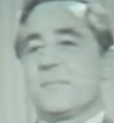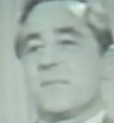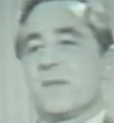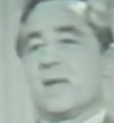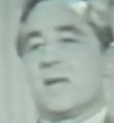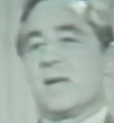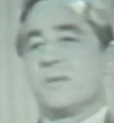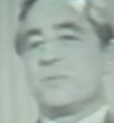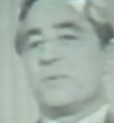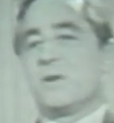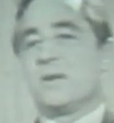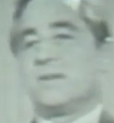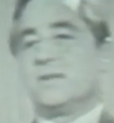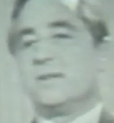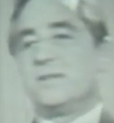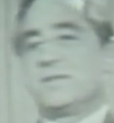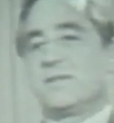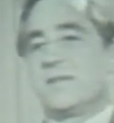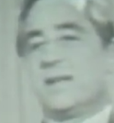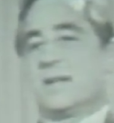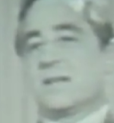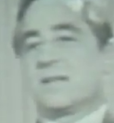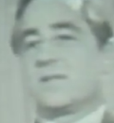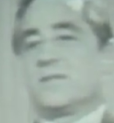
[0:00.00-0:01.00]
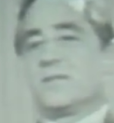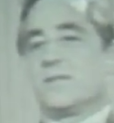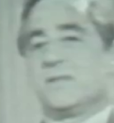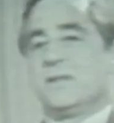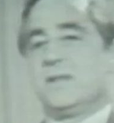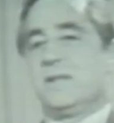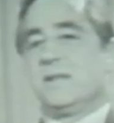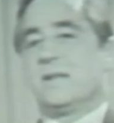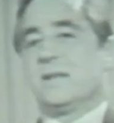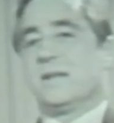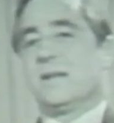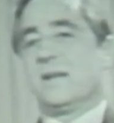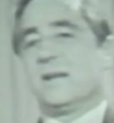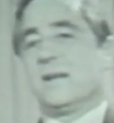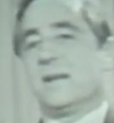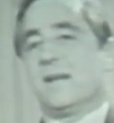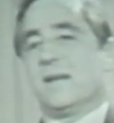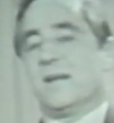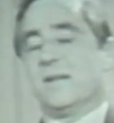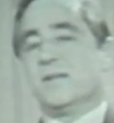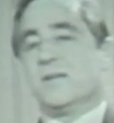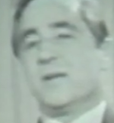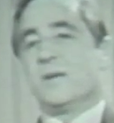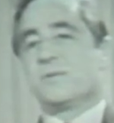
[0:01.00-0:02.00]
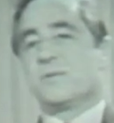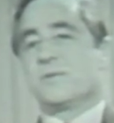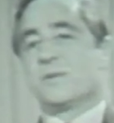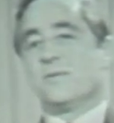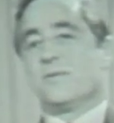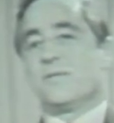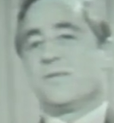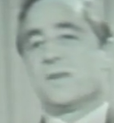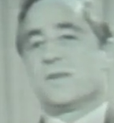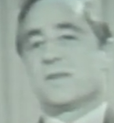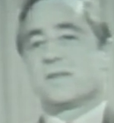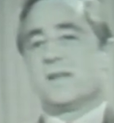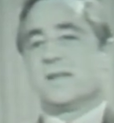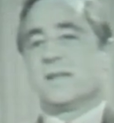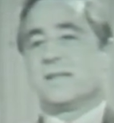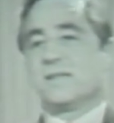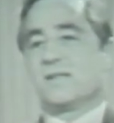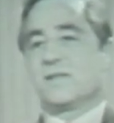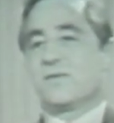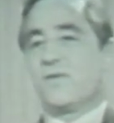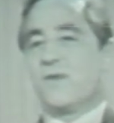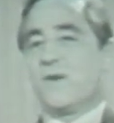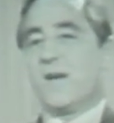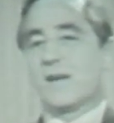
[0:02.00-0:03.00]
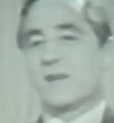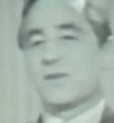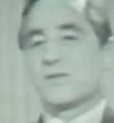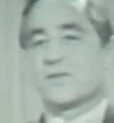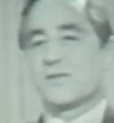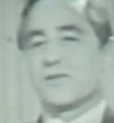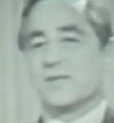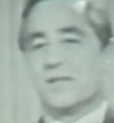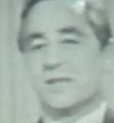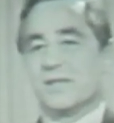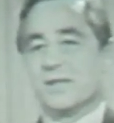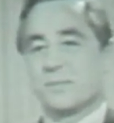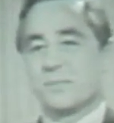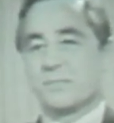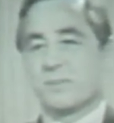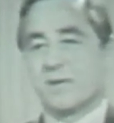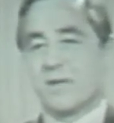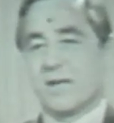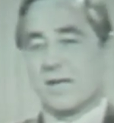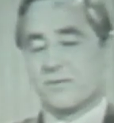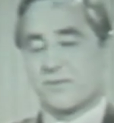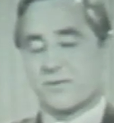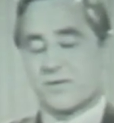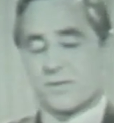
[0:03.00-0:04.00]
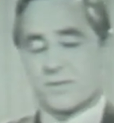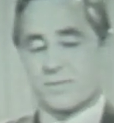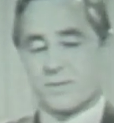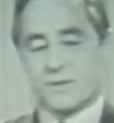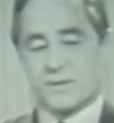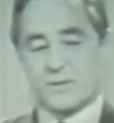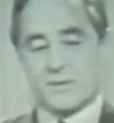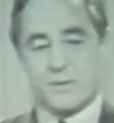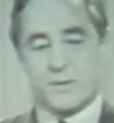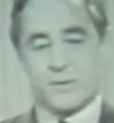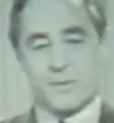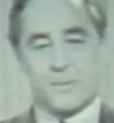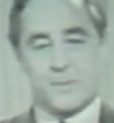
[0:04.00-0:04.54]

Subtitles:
And one detected a note of satisfaction in the pronouncement.